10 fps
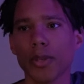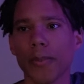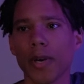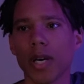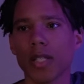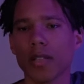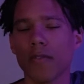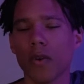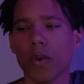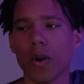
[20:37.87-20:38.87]
but as a
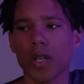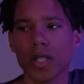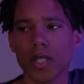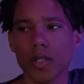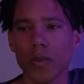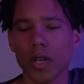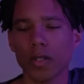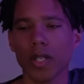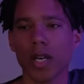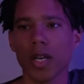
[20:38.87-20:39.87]
vocal artist as well,
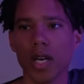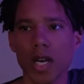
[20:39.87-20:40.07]
and like